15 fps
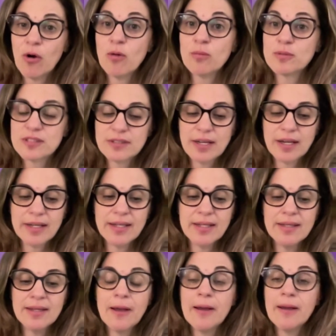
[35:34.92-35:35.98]

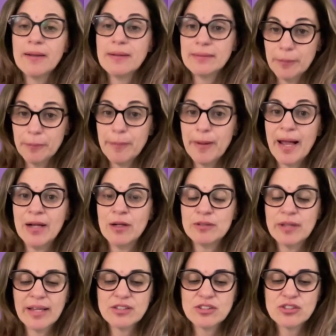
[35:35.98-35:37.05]
study, the pilot
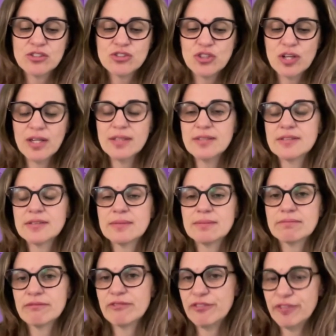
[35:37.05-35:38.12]
has just
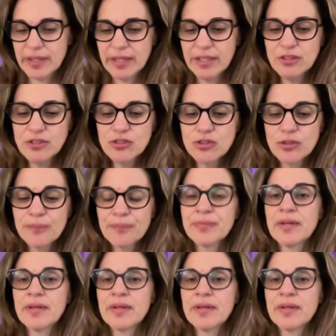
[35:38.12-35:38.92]
finished